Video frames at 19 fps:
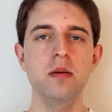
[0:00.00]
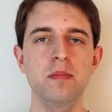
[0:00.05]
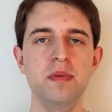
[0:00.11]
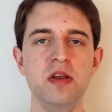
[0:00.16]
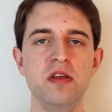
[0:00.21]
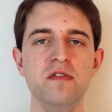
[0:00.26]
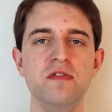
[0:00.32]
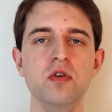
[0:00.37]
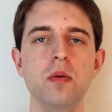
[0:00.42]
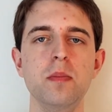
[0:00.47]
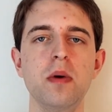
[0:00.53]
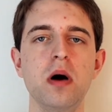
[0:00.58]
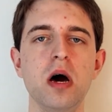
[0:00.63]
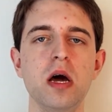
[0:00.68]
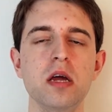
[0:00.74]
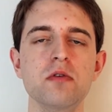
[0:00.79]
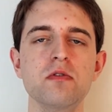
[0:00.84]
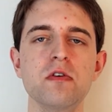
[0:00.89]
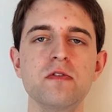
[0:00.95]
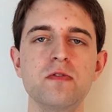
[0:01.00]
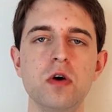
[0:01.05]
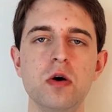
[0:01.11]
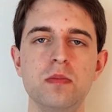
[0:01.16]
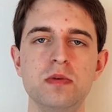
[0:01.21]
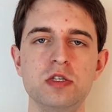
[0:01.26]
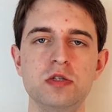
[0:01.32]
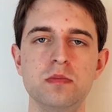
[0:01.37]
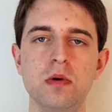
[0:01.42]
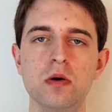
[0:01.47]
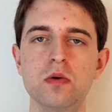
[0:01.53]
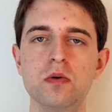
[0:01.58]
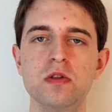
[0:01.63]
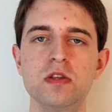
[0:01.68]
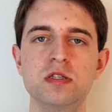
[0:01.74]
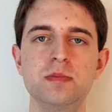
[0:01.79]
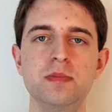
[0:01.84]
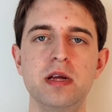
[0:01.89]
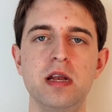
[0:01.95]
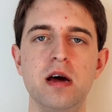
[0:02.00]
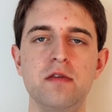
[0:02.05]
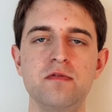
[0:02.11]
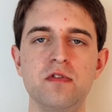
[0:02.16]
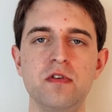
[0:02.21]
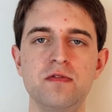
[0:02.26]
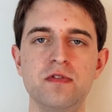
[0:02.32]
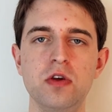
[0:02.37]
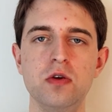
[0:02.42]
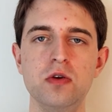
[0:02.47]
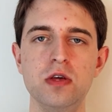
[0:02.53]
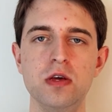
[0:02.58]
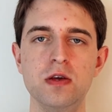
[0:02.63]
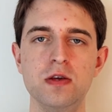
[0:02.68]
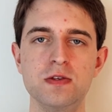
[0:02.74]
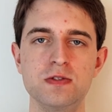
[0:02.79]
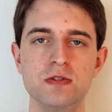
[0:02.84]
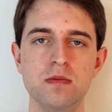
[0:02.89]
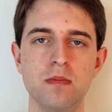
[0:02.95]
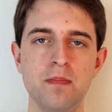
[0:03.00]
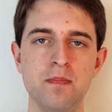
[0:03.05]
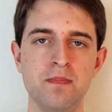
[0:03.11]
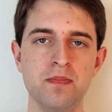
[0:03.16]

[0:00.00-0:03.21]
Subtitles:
But if you're buying a refurbished model that's been out for a few years,